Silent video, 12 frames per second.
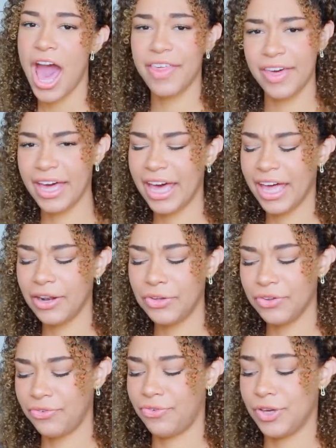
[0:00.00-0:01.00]
I think I had
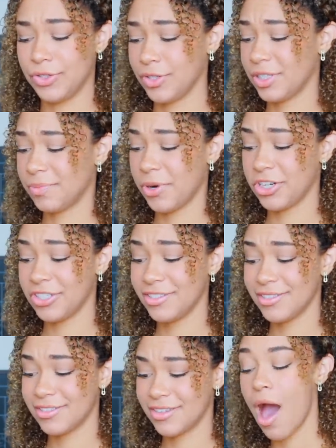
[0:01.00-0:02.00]
good facial
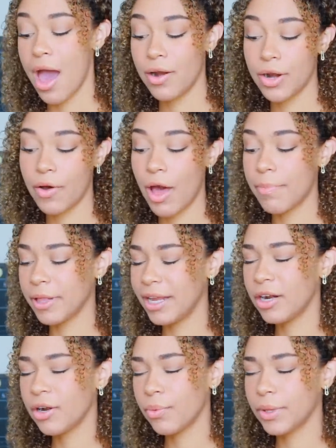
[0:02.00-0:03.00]
expressions. I don't know, I
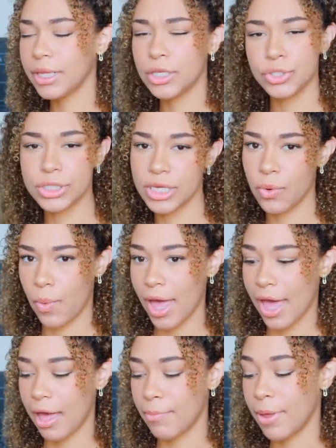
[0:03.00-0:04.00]
played it a really interesting
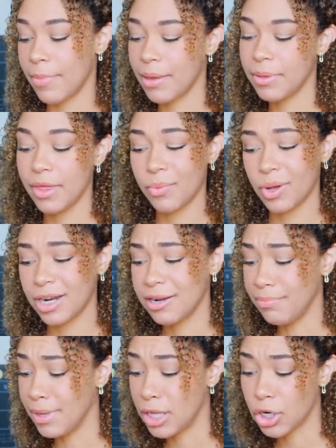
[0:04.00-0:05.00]
way, but maybe they
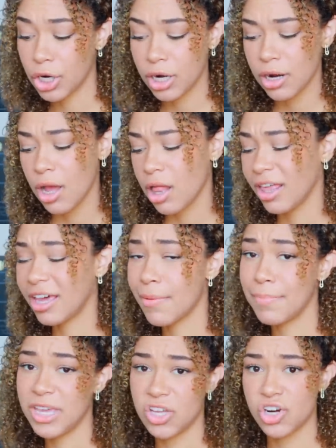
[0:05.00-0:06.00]
wanted meaner, like a
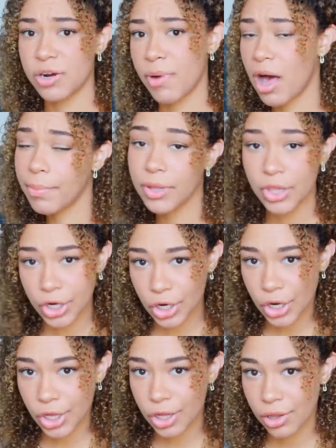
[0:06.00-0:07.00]
meaner popular
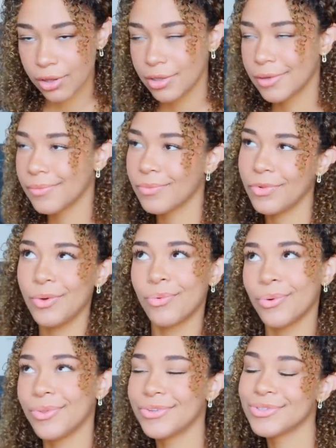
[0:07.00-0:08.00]
girl. We
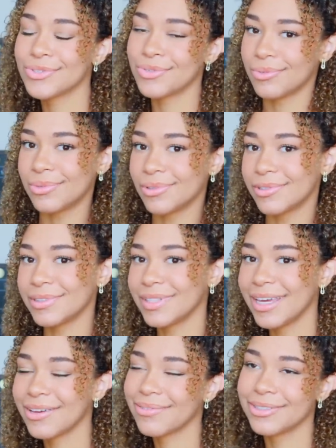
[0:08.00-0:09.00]
rule the school,
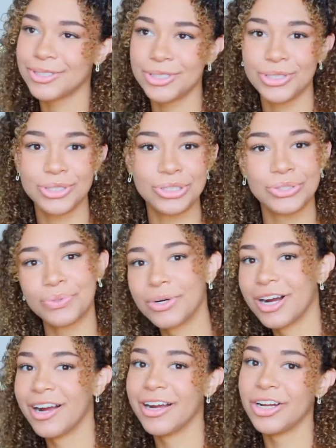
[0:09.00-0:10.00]
like Regina
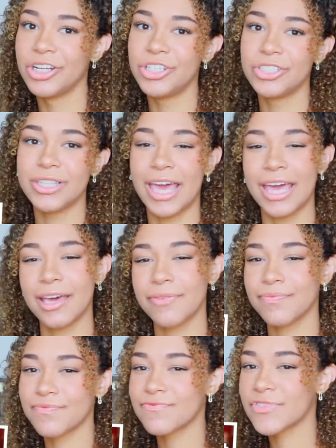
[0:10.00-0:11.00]
George, like
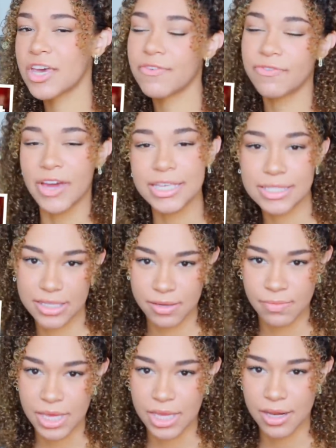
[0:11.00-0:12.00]
feisty
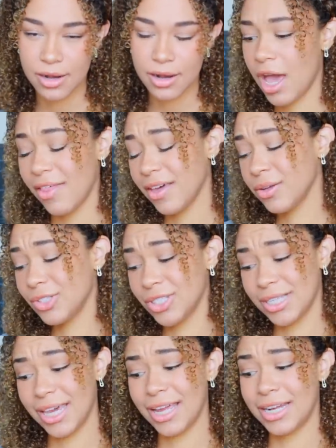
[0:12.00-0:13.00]
mean. I think I was
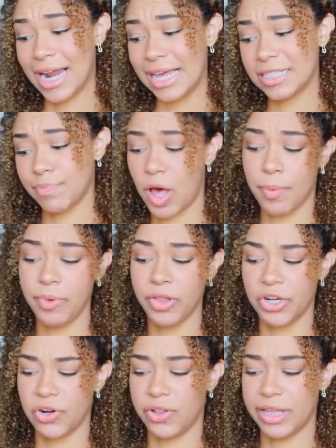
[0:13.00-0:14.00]
just like a nice
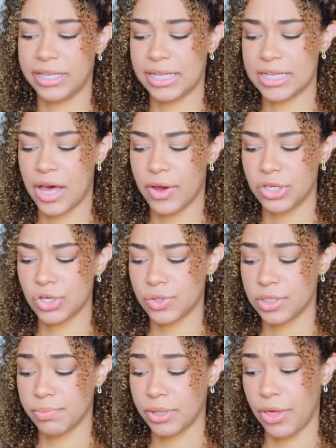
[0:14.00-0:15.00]
popular girl, like that's how I
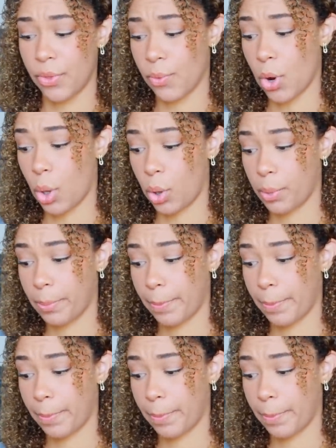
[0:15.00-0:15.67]
chose to play the role.